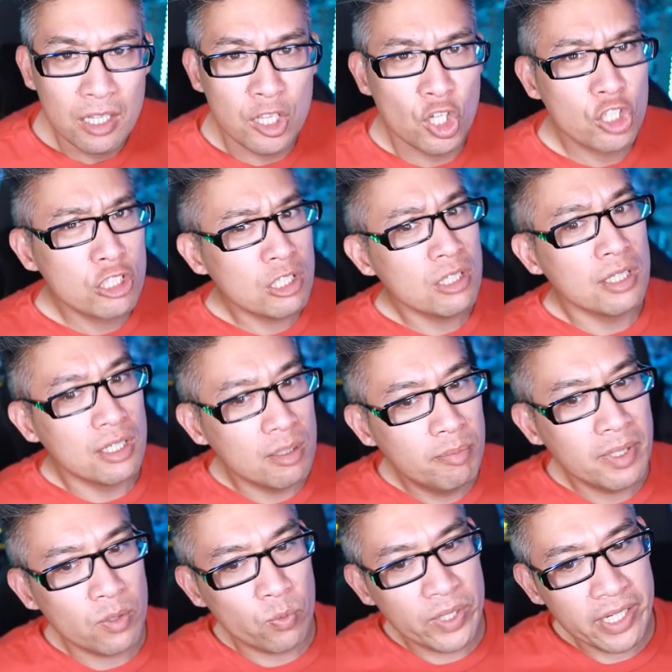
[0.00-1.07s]
looks a little
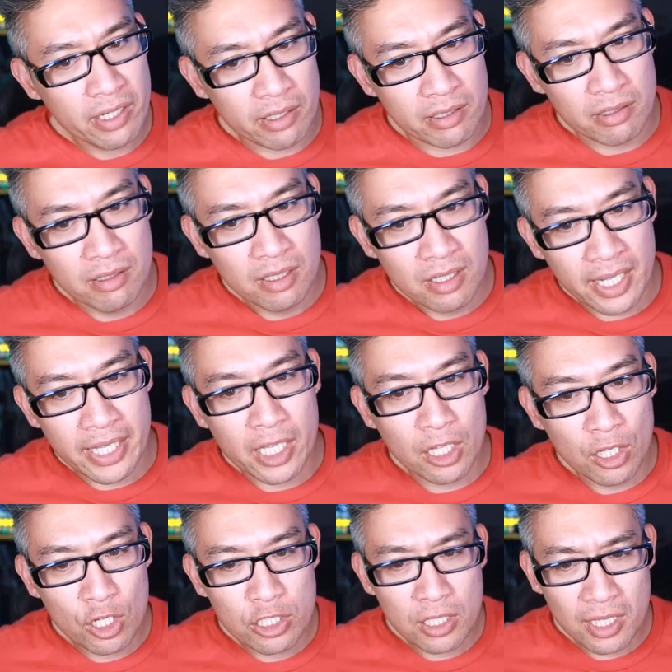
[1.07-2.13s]
bit weird. Like, it
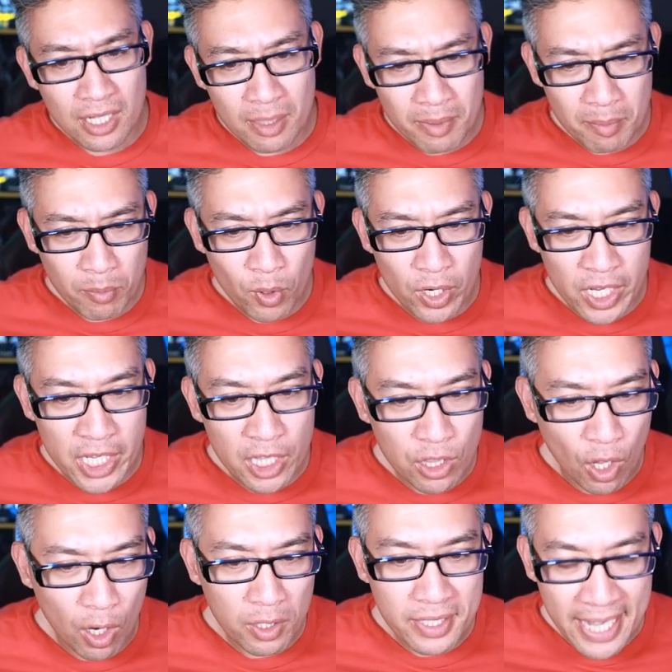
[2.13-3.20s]
looks a little bit more
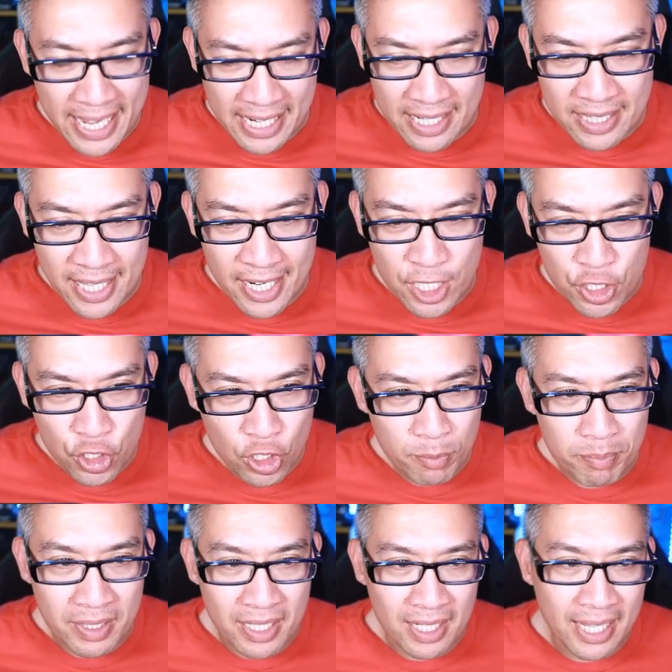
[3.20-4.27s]
elongated than it
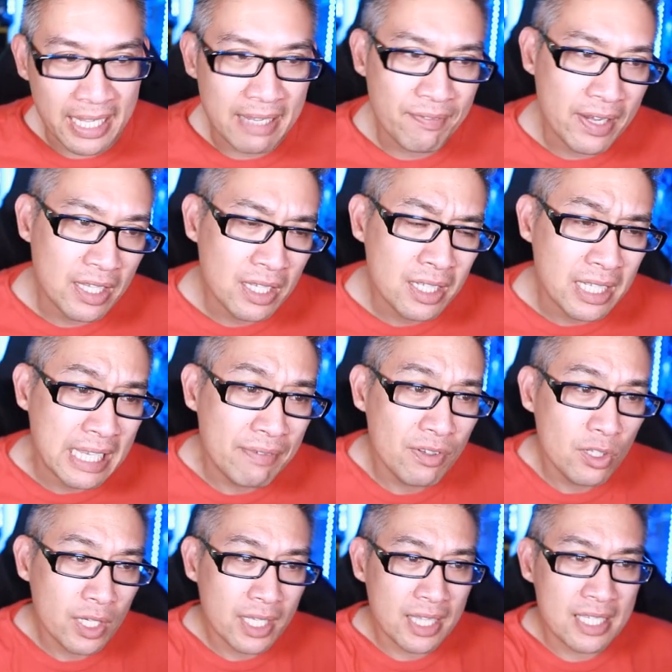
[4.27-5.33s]
should be. Like, if I
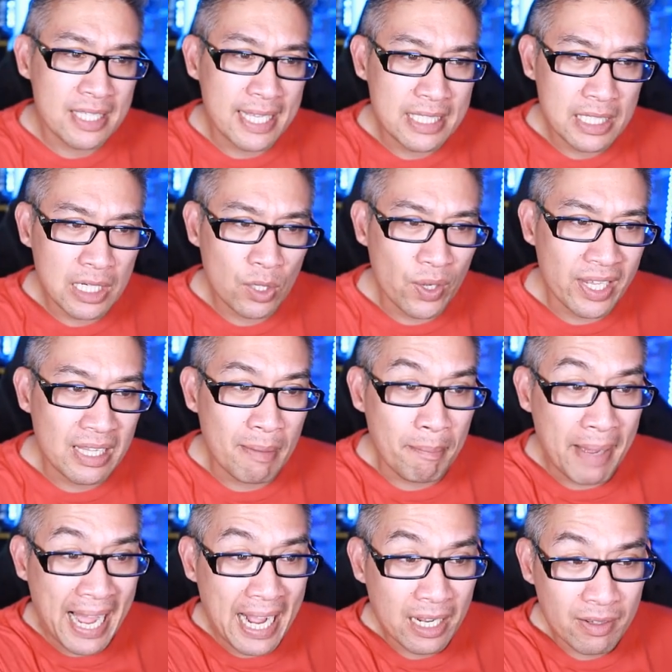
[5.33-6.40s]
even look at the Sentinel in the
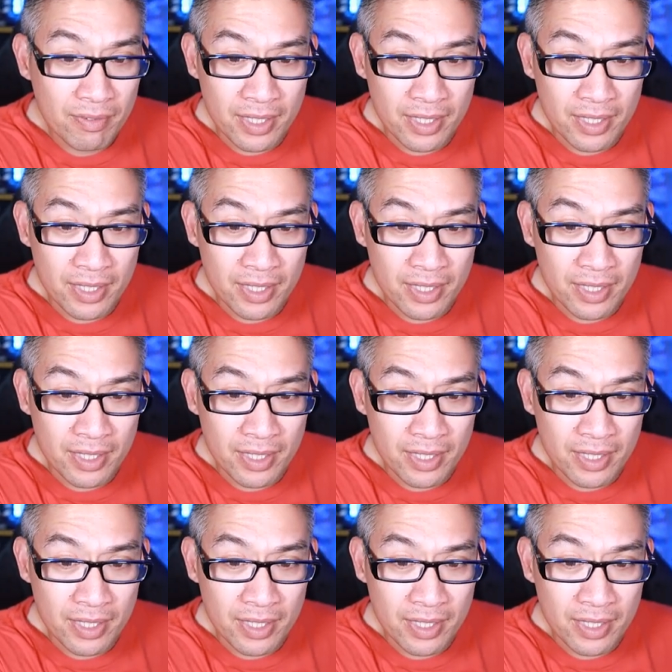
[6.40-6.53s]
back